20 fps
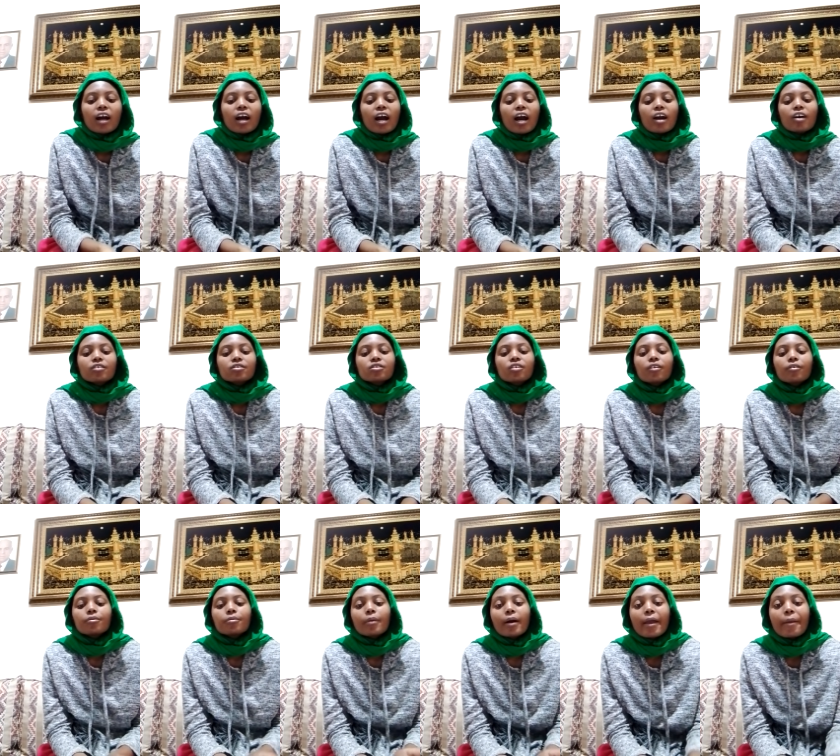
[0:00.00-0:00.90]
Out
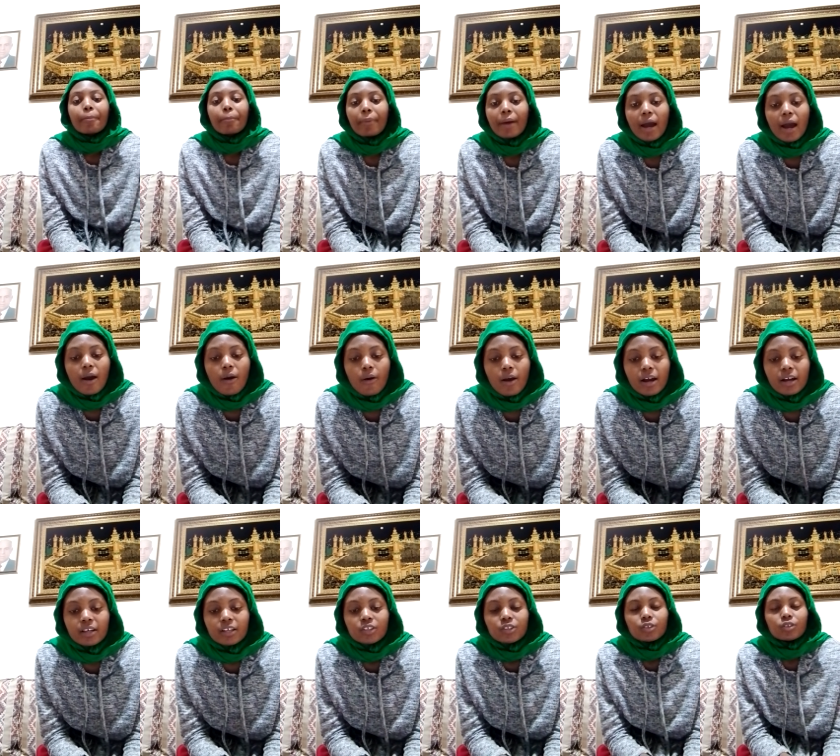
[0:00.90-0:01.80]
of my power.
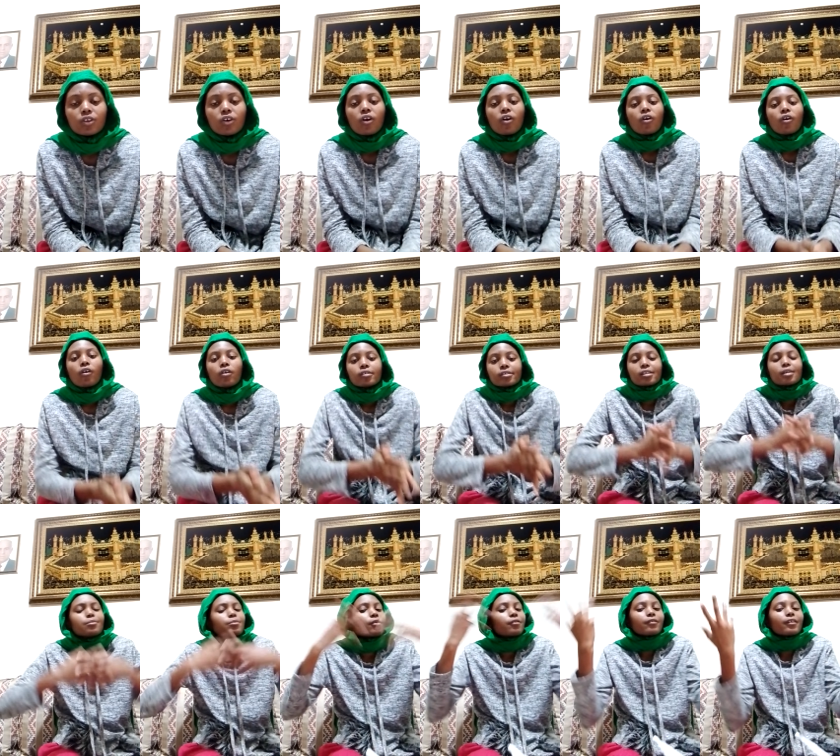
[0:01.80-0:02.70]
You know,
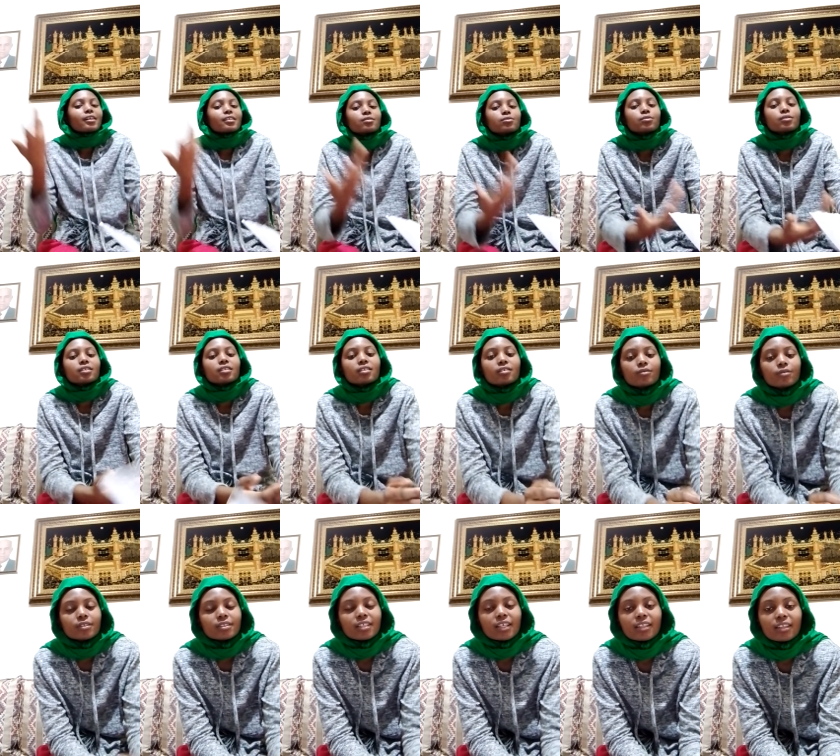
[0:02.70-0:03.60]
some of us,
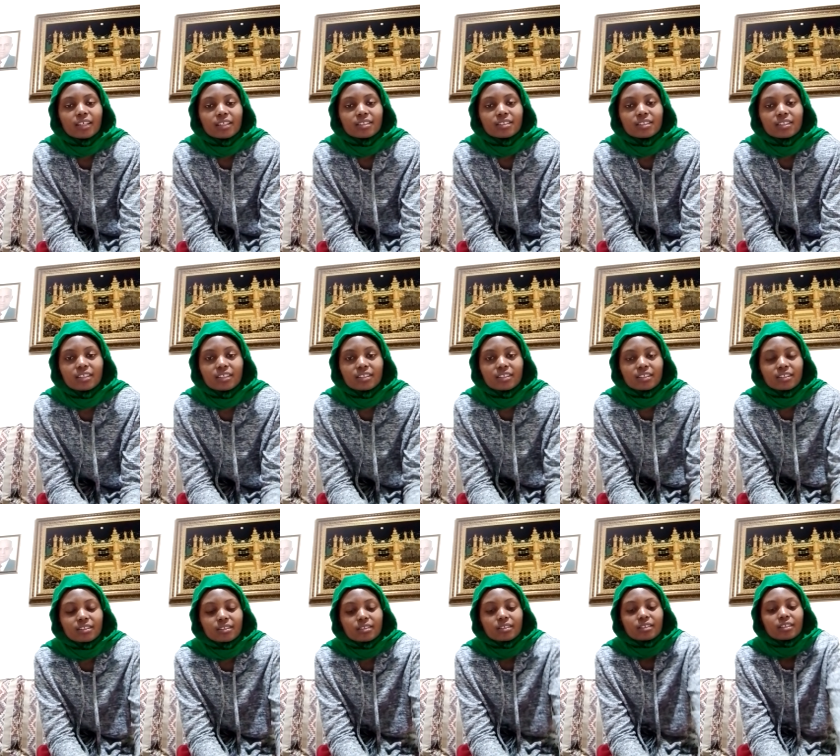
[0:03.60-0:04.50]
we say that this
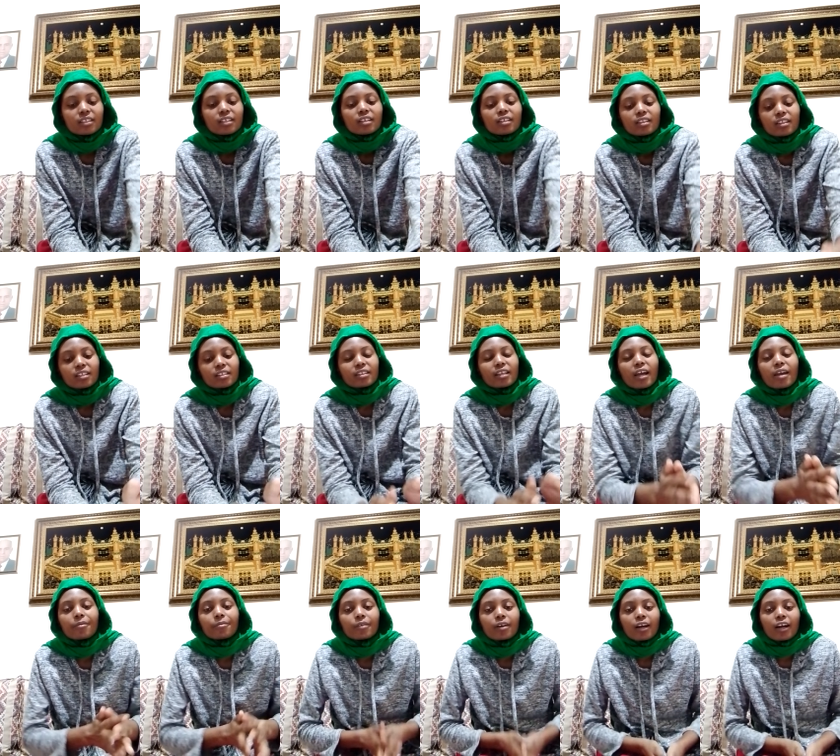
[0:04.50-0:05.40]
is the
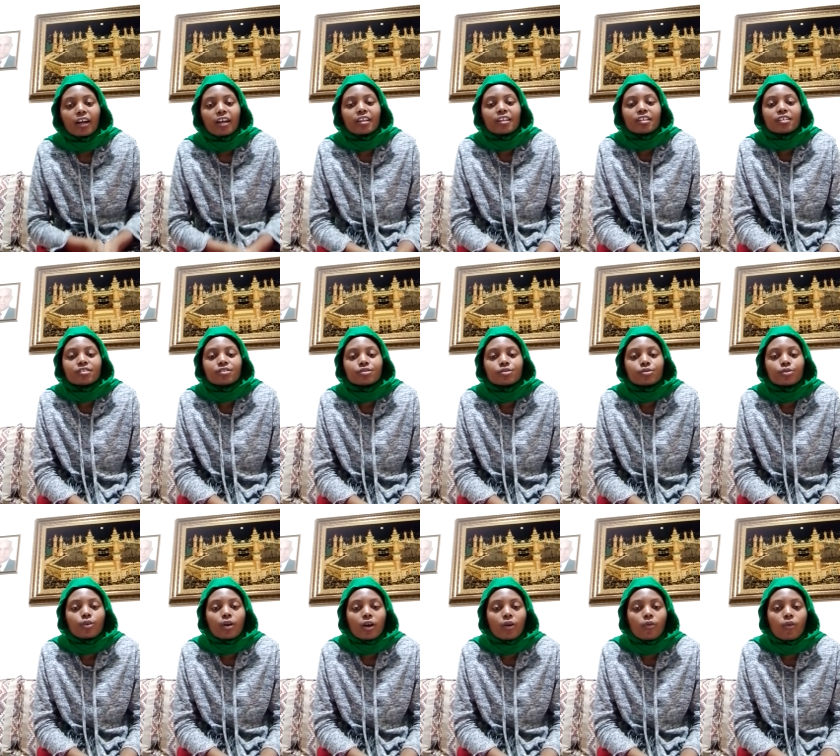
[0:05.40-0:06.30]
time I need
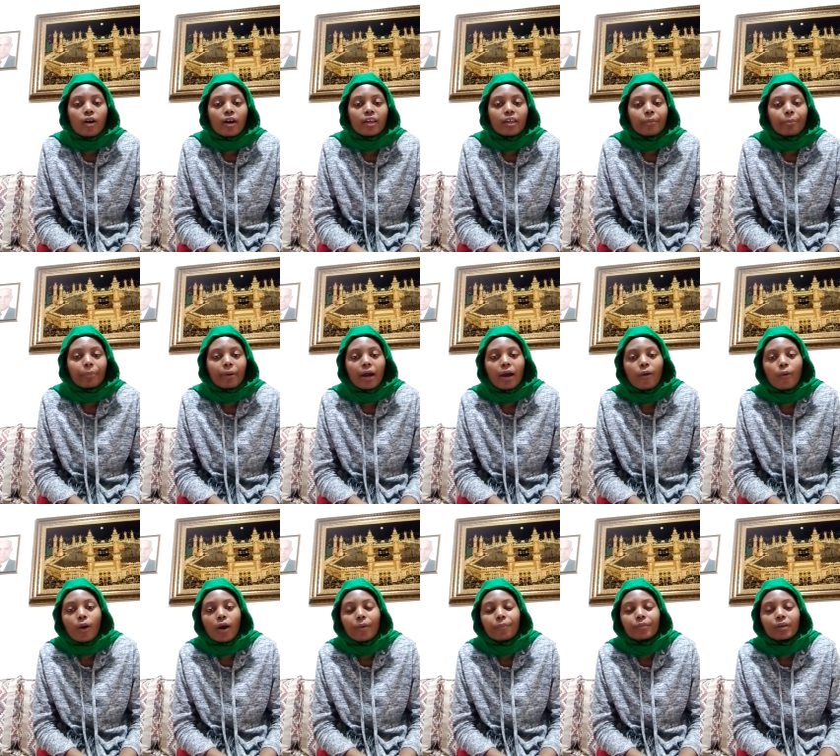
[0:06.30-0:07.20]
to acquire
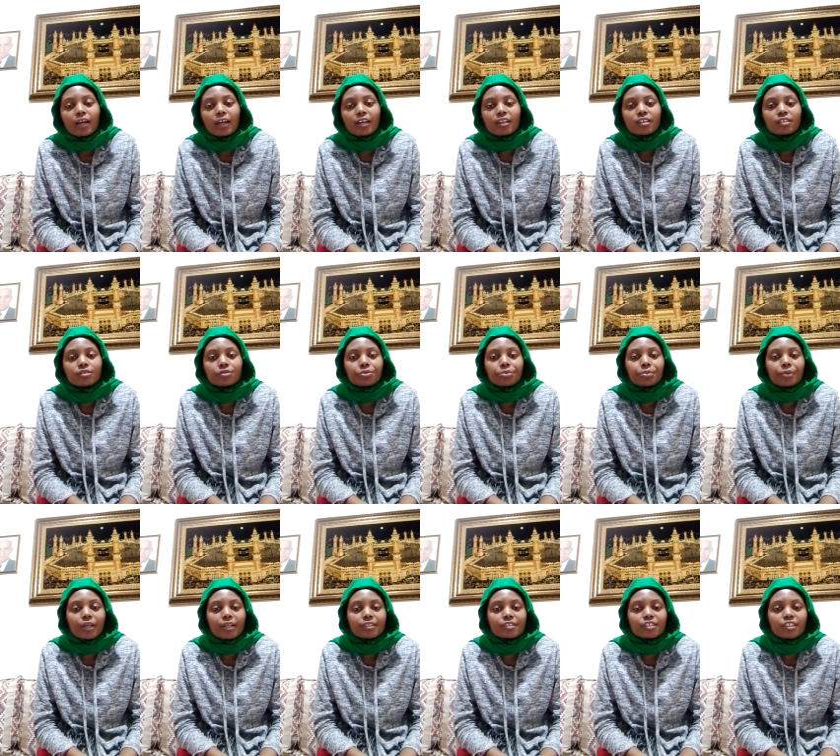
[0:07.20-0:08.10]
power, I need to
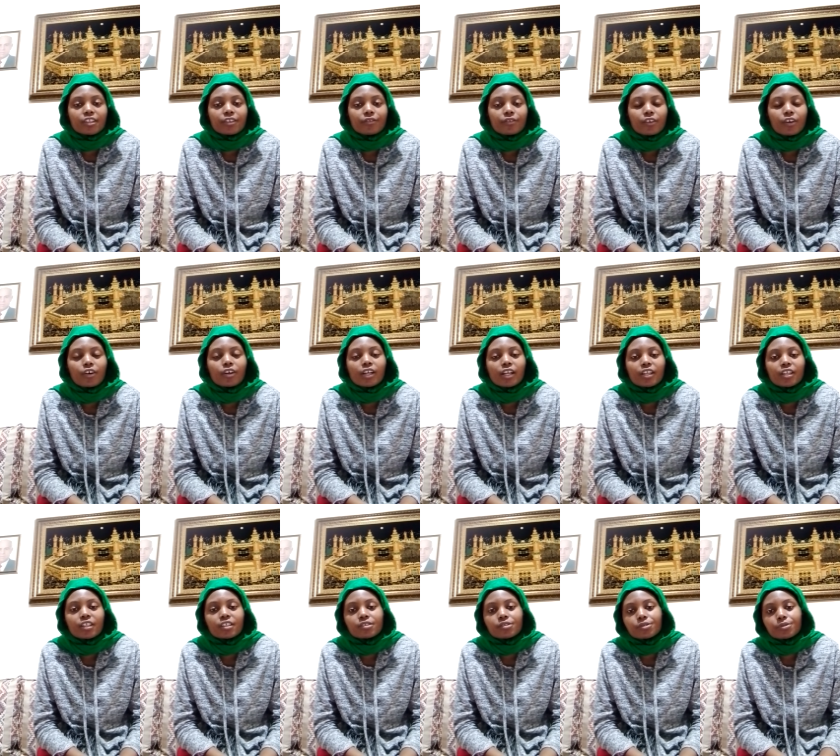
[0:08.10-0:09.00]
be a chief, or I
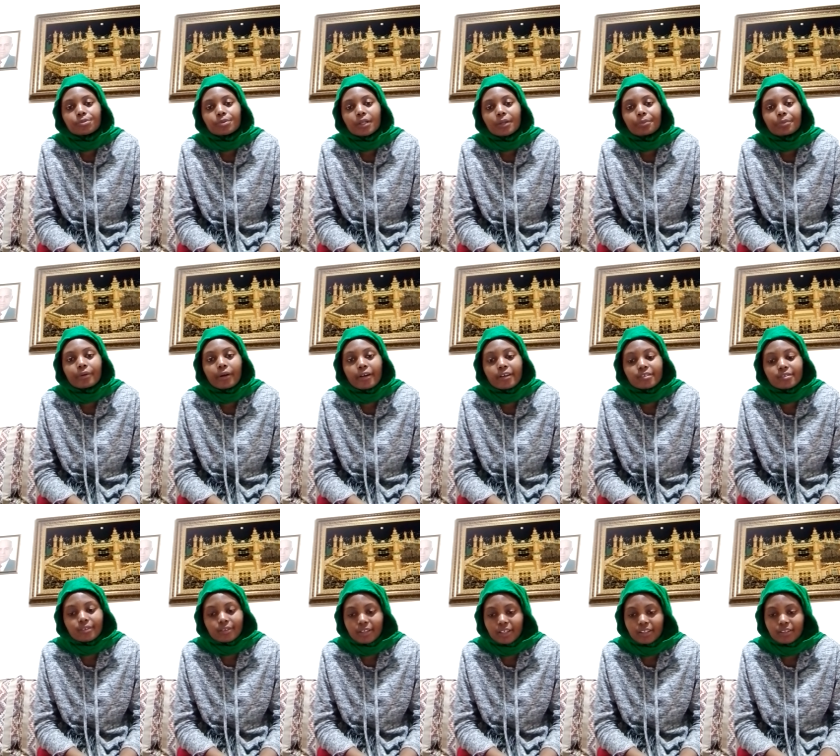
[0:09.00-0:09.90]
need to be a
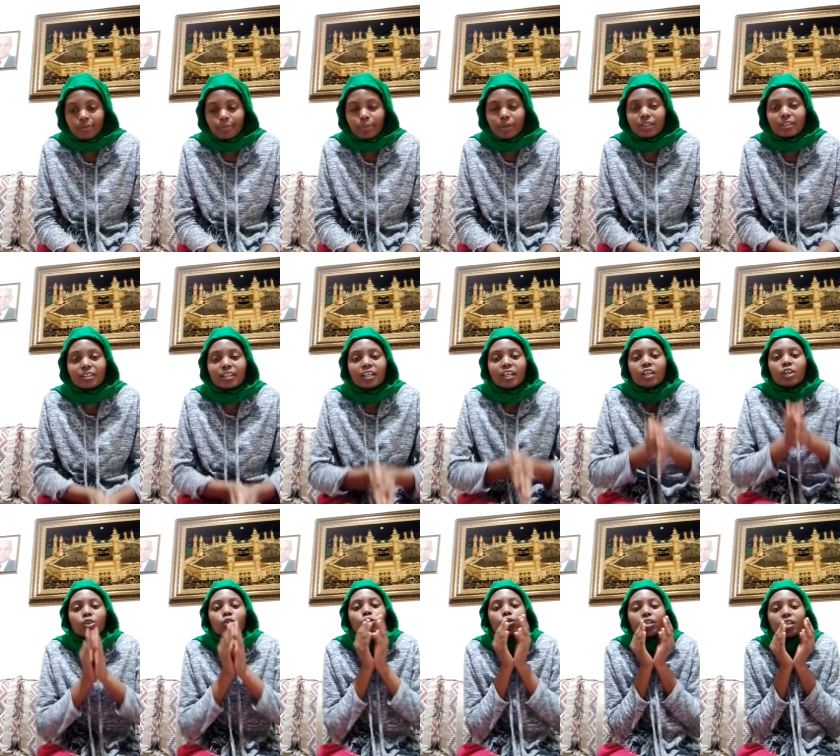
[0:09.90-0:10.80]
president. But
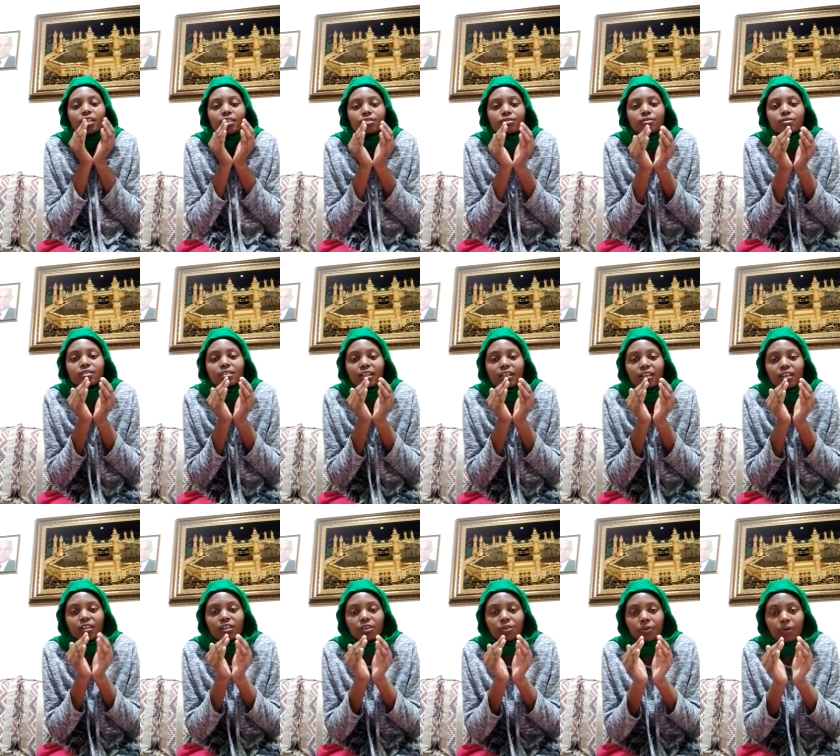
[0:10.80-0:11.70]
you need to
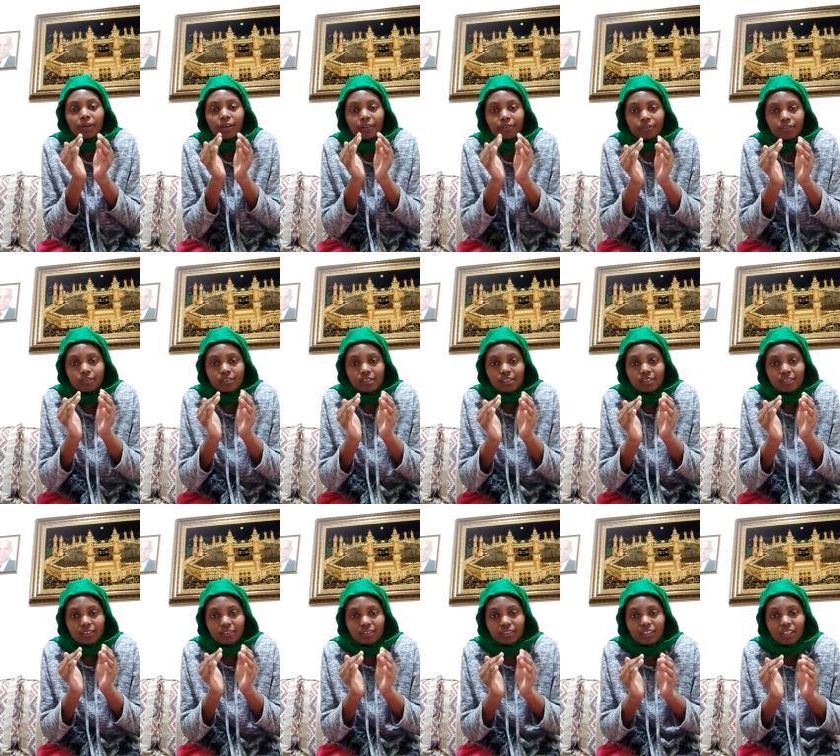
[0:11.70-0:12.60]
surrender your life to
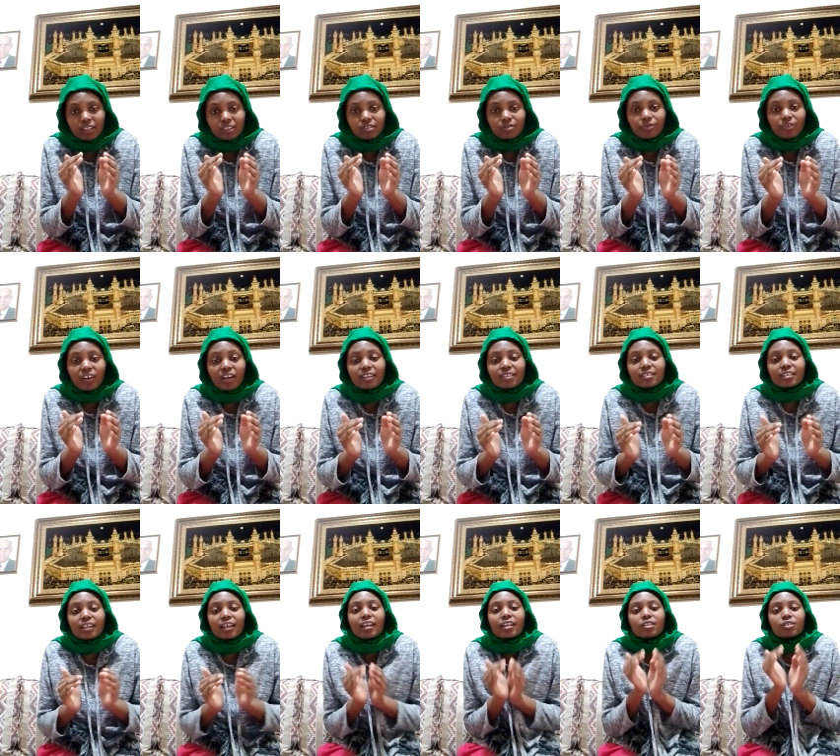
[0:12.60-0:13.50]
Jesus Christ first,
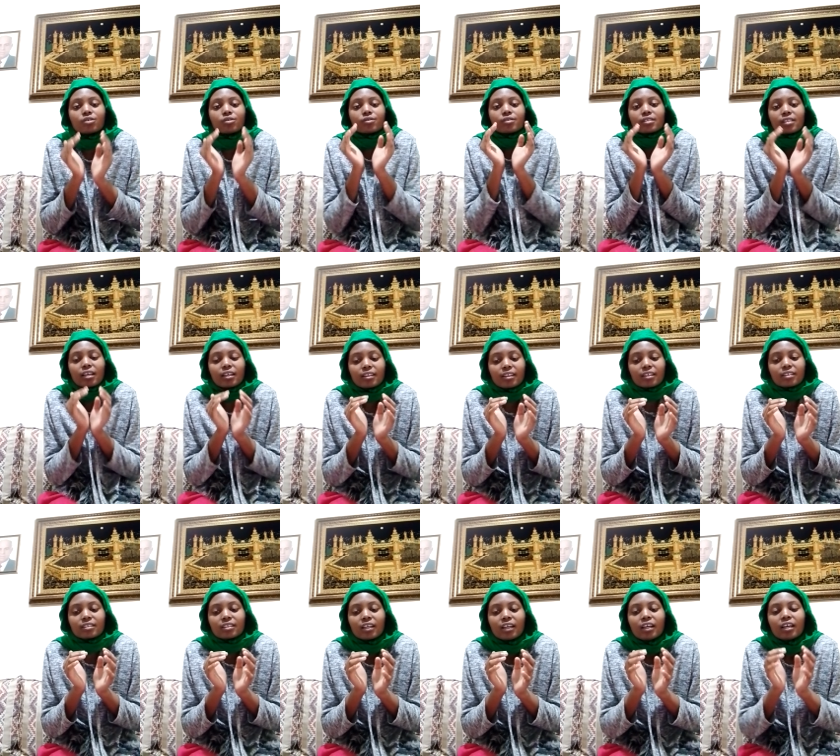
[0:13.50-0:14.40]
and you say
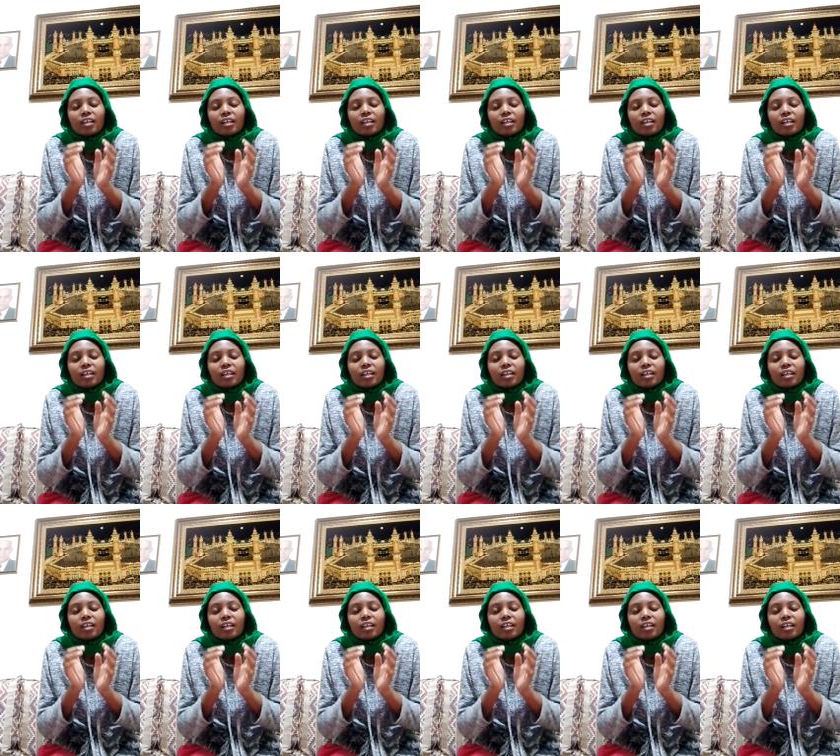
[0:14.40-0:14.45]
that